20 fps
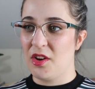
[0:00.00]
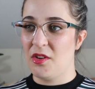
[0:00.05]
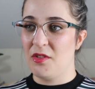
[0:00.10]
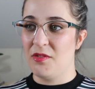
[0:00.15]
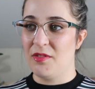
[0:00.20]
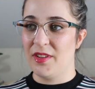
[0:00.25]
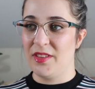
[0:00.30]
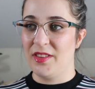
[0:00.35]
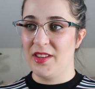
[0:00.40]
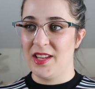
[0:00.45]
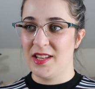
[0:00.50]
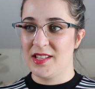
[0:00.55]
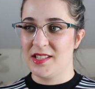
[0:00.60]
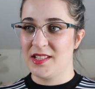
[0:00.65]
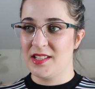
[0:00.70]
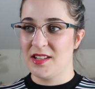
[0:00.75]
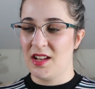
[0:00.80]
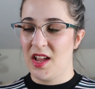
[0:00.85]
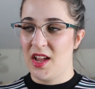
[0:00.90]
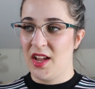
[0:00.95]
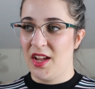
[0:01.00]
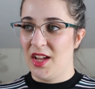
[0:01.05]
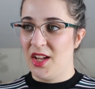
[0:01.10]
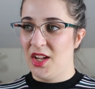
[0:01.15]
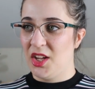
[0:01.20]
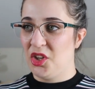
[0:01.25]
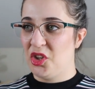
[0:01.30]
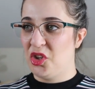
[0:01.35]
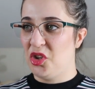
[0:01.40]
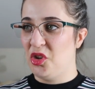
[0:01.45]
over this
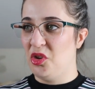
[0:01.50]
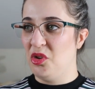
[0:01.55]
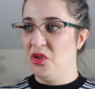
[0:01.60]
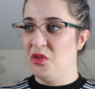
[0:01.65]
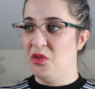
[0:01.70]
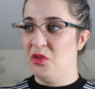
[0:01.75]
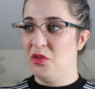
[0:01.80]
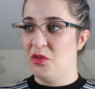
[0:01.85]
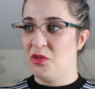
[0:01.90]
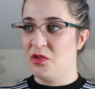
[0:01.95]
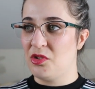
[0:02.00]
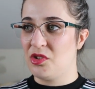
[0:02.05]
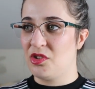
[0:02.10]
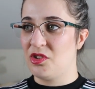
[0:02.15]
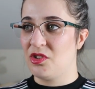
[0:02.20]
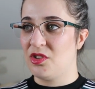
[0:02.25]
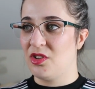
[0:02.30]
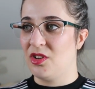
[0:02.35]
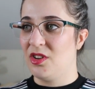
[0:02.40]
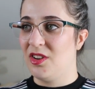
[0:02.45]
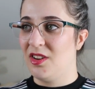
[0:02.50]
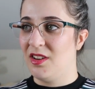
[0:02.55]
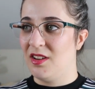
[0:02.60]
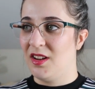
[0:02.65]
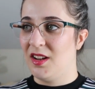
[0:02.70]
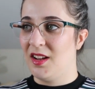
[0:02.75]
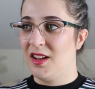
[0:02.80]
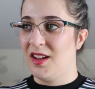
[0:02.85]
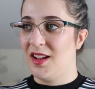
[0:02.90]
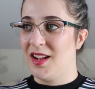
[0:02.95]
huge
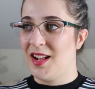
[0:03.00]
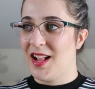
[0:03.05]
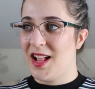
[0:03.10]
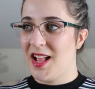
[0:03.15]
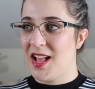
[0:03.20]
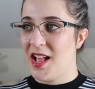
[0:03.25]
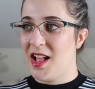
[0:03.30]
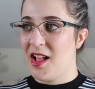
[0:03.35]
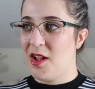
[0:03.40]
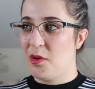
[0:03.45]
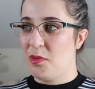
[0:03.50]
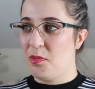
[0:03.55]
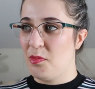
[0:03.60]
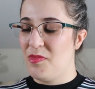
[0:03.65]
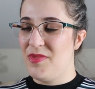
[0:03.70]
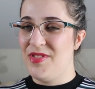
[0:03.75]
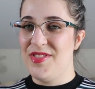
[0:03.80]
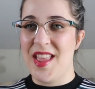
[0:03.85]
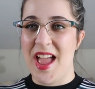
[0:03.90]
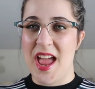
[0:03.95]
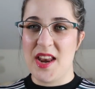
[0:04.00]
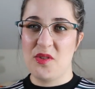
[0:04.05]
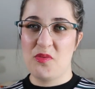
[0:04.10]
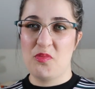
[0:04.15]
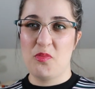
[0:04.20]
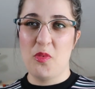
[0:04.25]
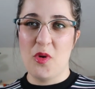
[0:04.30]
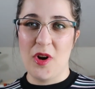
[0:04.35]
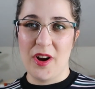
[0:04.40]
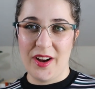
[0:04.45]

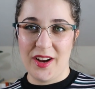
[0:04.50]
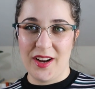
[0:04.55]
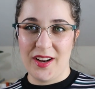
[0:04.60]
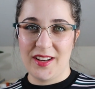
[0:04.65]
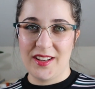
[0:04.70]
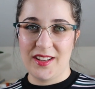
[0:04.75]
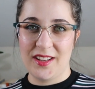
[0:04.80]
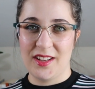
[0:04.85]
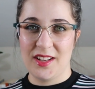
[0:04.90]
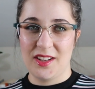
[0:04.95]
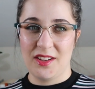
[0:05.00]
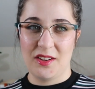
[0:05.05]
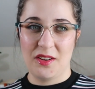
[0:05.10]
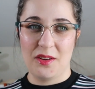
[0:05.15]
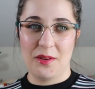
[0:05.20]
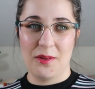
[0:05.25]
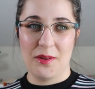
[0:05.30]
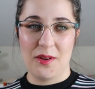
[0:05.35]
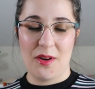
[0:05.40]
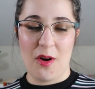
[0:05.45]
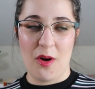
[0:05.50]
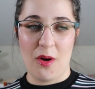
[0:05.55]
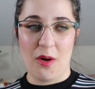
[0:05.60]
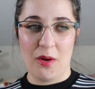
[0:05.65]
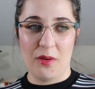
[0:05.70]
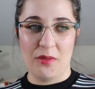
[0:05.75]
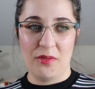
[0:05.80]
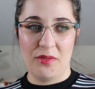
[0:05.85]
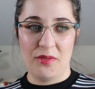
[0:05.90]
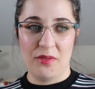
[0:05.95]
network
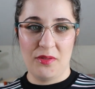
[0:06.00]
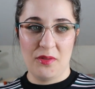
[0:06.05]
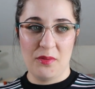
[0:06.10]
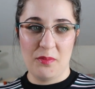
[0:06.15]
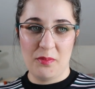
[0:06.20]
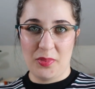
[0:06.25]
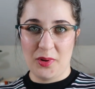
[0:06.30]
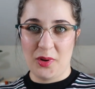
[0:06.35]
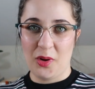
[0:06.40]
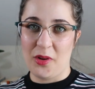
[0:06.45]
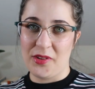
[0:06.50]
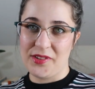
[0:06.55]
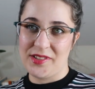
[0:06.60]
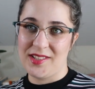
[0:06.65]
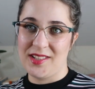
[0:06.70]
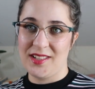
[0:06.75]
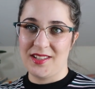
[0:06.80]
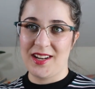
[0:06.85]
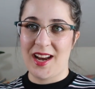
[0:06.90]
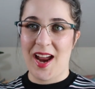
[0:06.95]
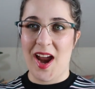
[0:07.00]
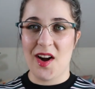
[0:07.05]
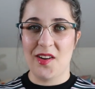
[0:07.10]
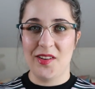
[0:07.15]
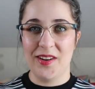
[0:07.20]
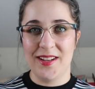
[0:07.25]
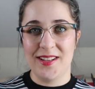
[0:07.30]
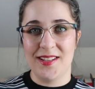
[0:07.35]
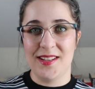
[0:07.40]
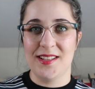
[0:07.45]
of plots and
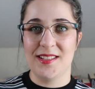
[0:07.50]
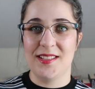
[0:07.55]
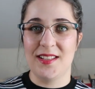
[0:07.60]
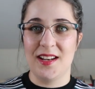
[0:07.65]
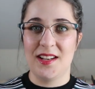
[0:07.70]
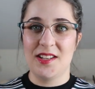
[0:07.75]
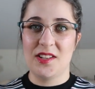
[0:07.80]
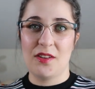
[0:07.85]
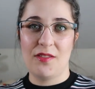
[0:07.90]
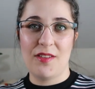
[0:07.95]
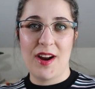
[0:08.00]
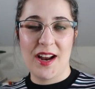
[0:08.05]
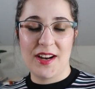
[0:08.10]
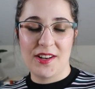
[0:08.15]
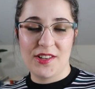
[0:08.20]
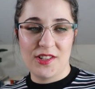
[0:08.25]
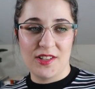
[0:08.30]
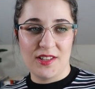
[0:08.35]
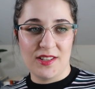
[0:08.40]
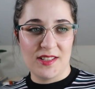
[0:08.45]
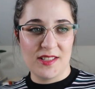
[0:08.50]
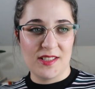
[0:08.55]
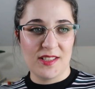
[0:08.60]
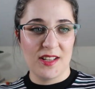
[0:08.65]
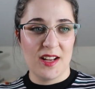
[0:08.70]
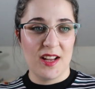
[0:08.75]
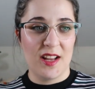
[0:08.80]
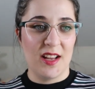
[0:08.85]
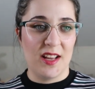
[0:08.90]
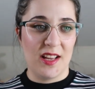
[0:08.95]
characters and interactions
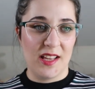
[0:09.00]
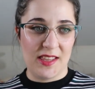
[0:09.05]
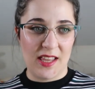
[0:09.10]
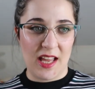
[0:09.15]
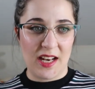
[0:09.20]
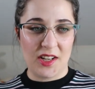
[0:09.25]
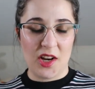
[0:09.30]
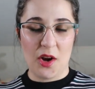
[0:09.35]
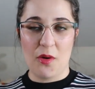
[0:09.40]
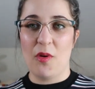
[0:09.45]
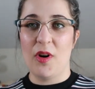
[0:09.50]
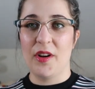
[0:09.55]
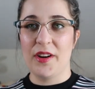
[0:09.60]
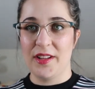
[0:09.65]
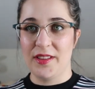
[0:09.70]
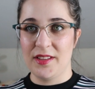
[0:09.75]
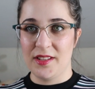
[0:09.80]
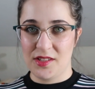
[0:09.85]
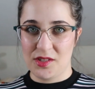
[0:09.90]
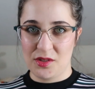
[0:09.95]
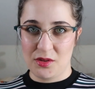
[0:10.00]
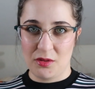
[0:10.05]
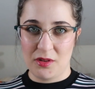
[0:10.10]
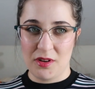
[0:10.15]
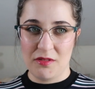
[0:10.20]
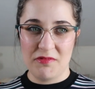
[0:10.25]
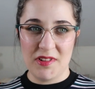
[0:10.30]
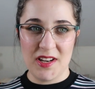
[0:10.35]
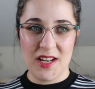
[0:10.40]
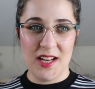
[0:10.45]
that go on in the
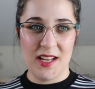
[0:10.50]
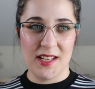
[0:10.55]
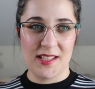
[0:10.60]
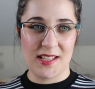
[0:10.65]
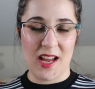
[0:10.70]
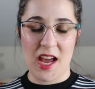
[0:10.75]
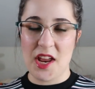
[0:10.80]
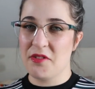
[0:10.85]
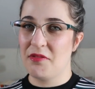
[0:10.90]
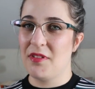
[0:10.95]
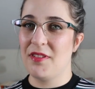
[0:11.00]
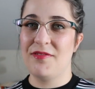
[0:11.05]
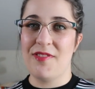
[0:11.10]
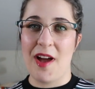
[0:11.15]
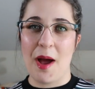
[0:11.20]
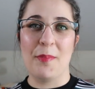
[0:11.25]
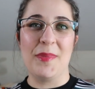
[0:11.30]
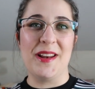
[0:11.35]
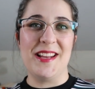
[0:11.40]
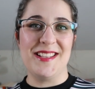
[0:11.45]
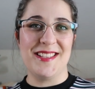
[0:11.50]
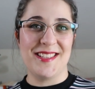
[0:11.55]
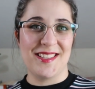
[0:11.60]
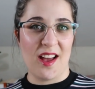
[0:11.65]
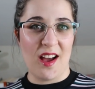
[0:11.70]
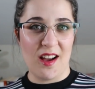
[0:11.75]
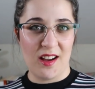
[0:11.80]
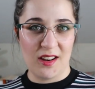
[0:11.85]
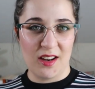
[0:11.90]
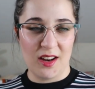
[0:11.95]
story. Really, it's kind of a family
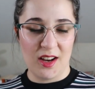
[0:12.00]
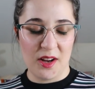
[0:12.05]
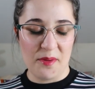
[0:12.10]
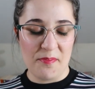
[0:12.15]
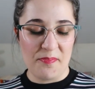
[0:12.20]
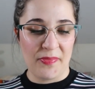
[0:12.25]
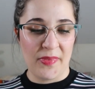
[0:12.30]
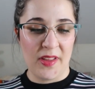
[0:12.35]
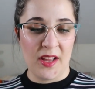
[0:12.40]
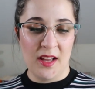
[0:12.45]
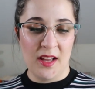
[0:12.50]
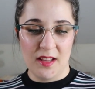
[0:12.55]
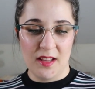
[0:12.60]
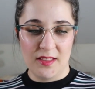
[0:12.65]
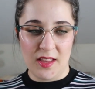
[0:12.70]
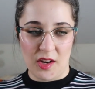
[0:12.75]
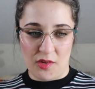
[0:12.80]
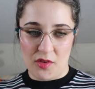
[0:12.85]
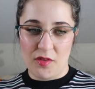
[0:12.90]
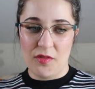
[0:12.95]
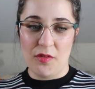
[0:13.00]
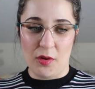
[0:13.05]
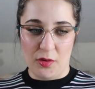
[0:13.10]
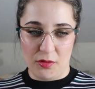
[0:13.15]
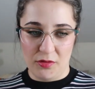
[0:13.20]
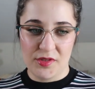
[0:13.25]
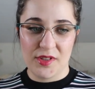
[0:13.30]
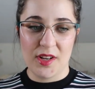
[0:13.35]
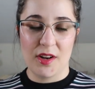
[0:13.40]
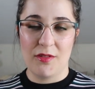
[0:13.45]
saga that
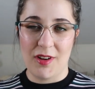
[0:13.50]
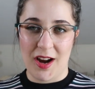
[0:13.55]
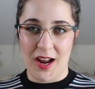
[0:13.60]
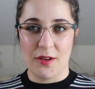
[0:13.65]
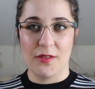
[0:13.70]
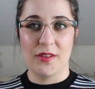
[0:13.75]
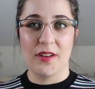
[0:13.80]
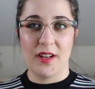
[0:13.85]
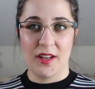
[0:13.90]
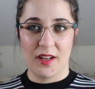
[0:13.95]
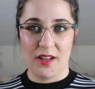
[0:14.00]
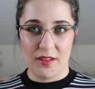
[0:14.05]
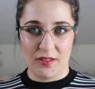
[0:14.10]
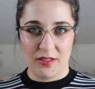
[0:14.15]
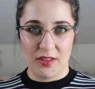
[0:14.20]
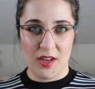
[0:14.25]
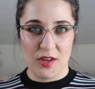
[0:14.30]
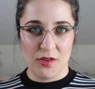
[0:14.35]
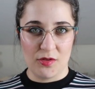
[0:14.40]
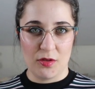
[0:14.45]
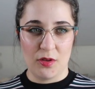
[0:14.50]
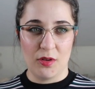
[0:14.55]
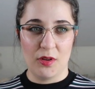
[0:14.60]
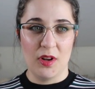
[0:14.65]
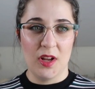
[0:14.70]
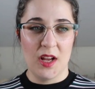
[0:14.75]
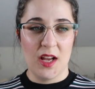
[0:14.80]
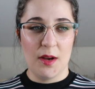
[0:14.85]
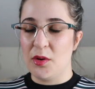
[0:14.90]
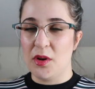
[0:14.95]
revolves around a
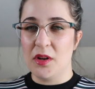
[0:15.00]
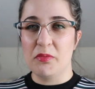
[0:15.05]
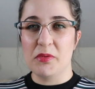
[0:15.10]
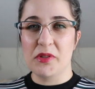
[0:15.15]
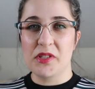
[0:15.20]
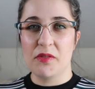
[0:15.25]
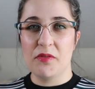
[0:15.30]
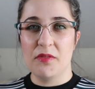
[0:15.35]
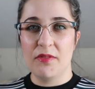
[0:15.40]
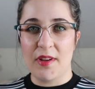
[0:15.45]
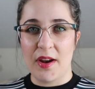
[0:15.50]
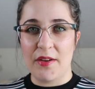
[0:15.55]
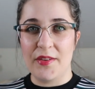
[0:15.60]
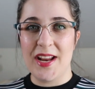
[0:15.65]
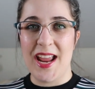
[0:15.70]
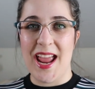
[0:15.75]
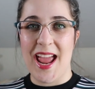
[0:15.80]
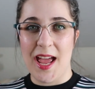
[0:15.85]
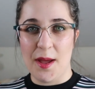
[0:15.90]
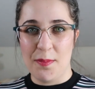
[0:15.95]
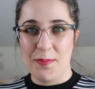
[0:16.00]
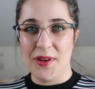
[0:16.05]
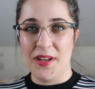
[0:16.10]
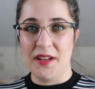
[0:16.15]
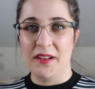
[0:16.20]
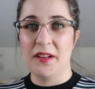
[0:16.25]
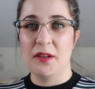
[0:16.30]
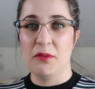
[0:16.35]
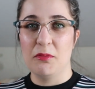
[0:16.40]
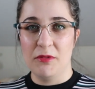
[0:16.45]
cathedral. It was a very
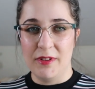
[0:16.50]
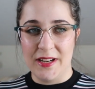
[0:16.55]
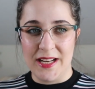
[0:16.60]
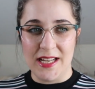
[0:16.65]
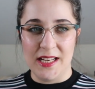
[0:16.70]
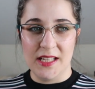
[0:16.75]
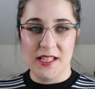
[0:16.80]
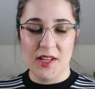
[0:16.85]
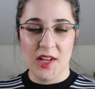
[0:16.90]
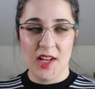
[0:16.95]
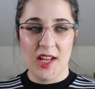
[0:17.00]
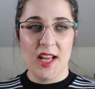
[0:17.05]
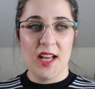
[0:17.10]
epic read.